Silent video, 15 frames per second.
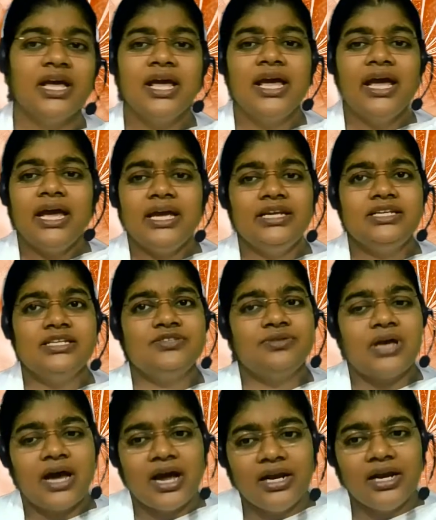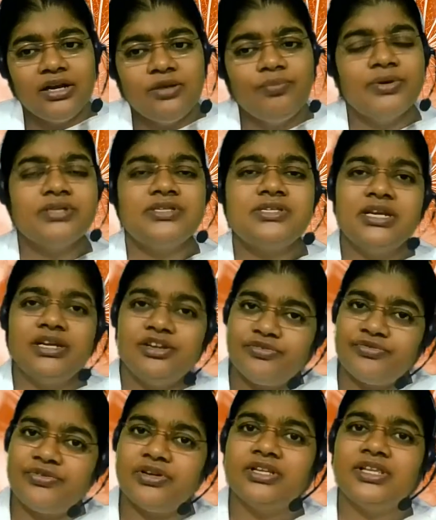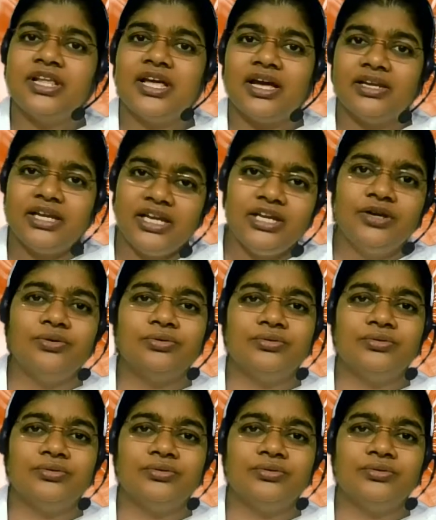It is 100% different than ego.